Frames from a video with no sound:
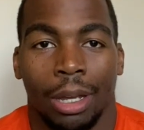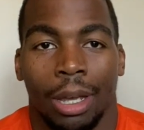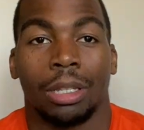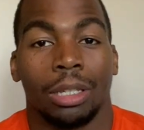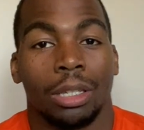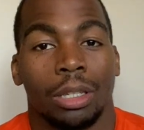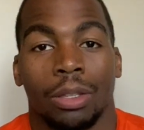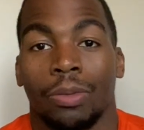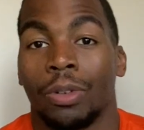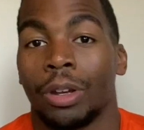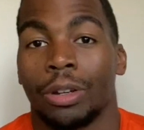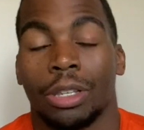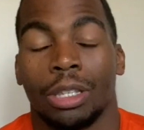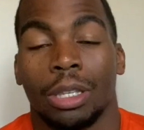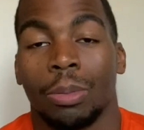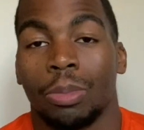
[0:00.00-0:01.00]
This is a very
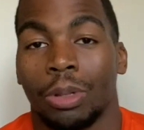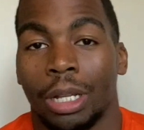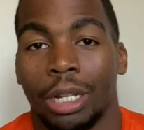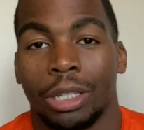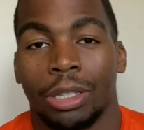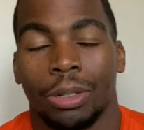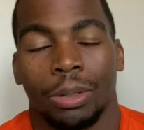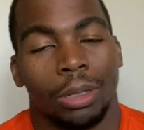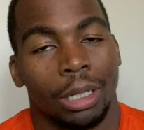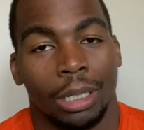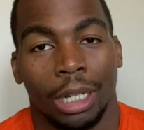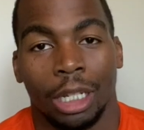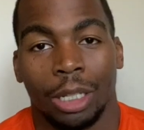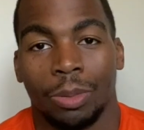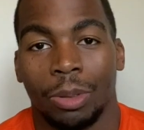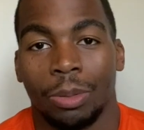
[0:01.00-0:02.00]
simple answer, and it
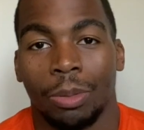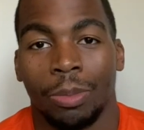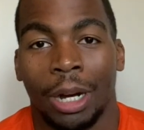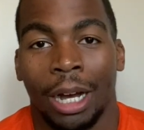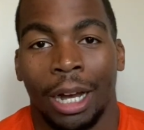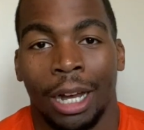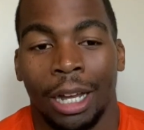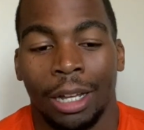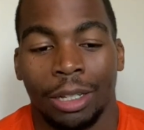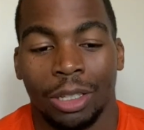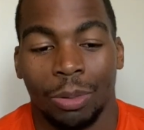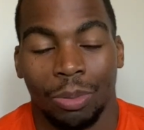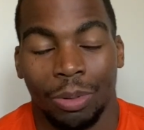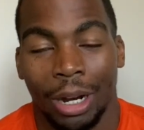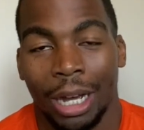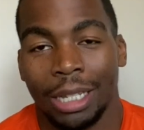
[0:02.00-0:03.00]
takes people by
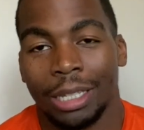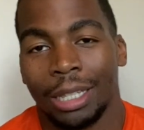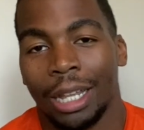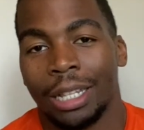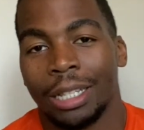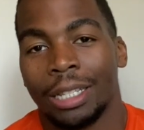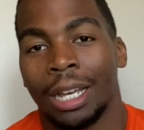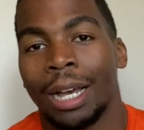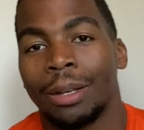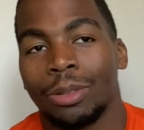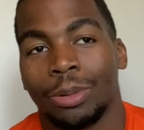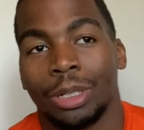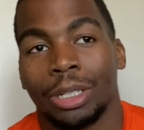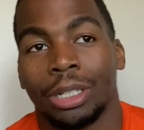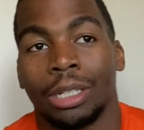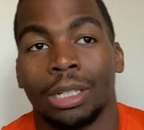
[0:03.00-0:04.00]
surprise a lot of times,
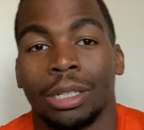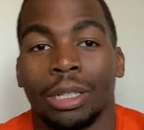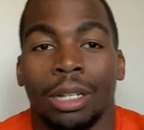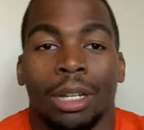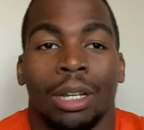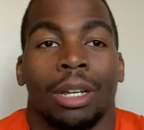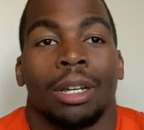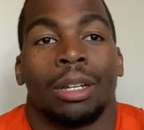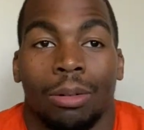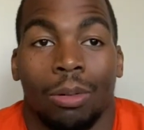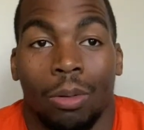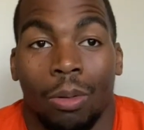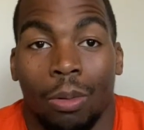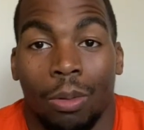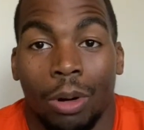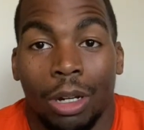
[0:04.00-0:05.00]
which is,
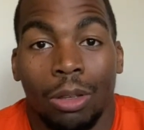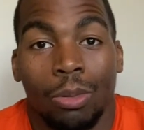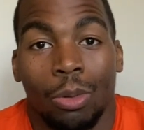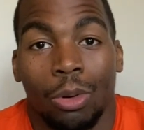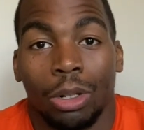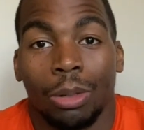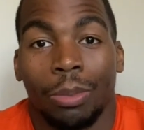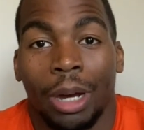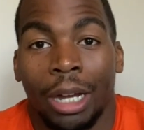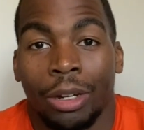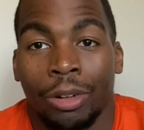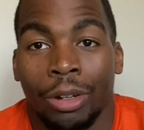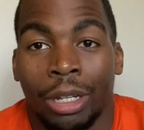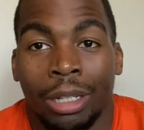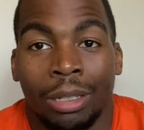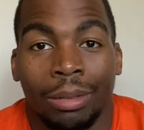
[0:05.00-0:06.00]
what do you want to minor
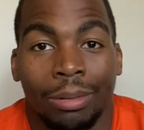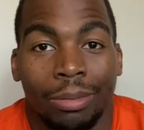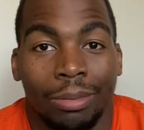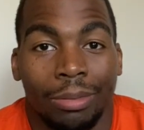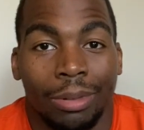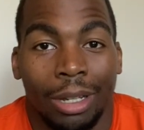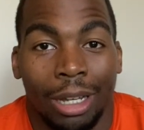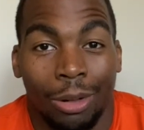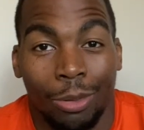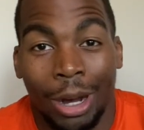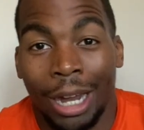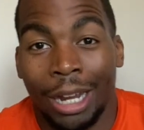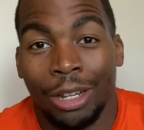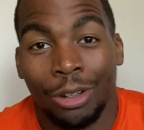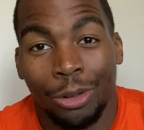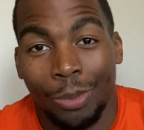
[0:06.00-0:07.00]
in and why
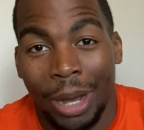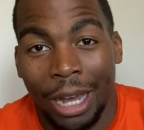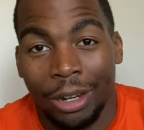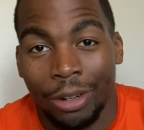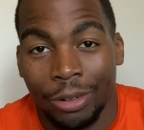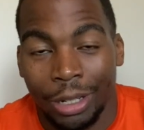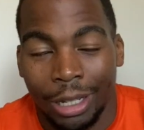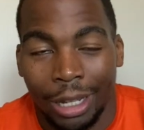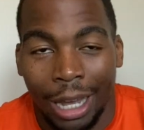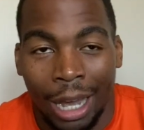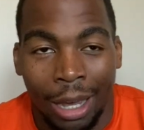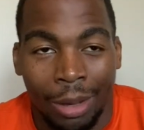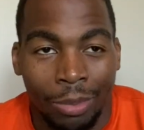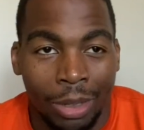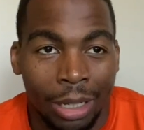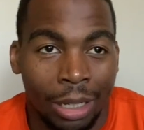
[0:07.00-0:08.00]
are you minoring? I
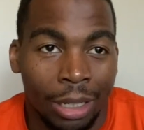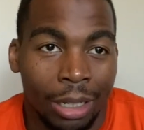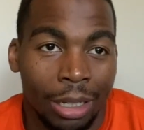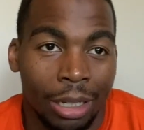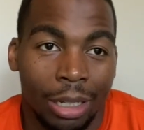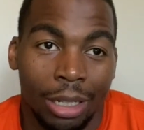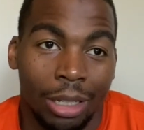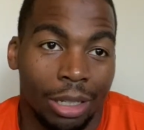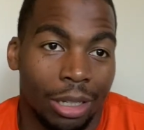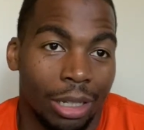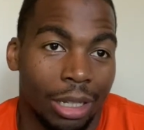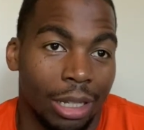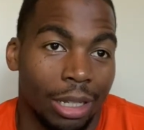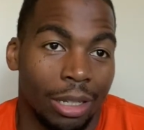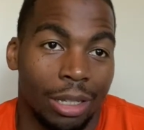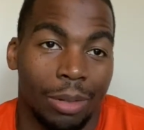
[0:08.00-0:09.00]
mean,
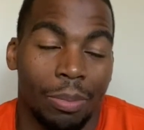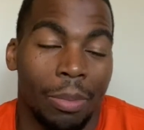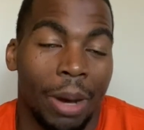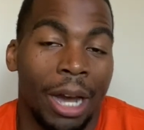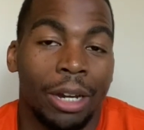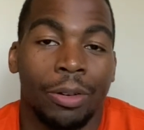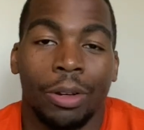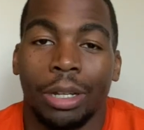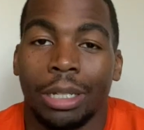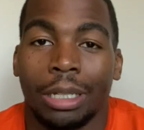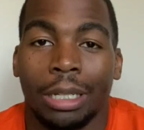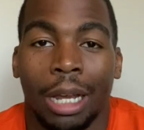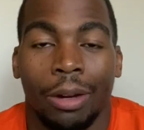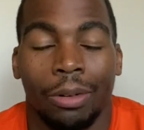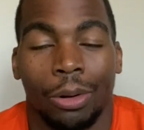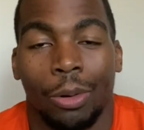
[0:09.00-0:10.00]
minoring is
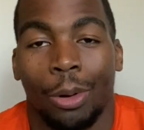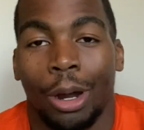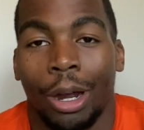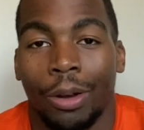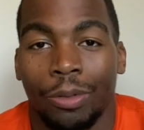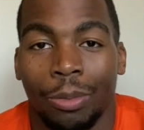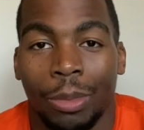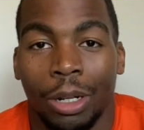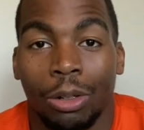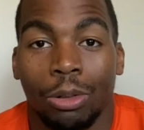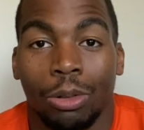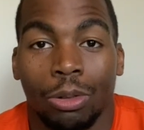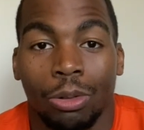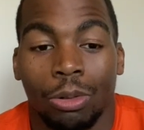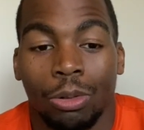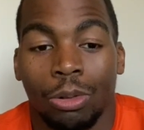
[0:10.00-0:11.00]
not required for medical
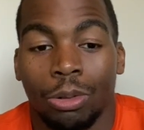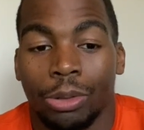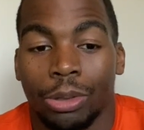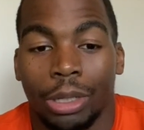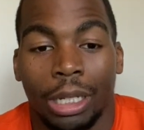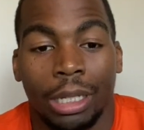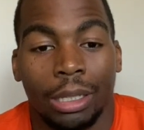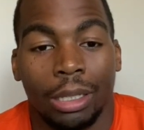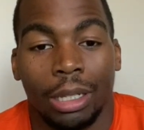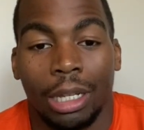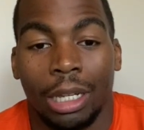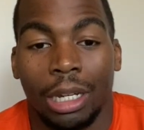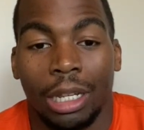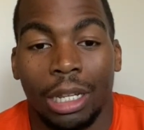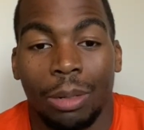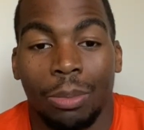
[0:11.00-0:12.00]
schools. In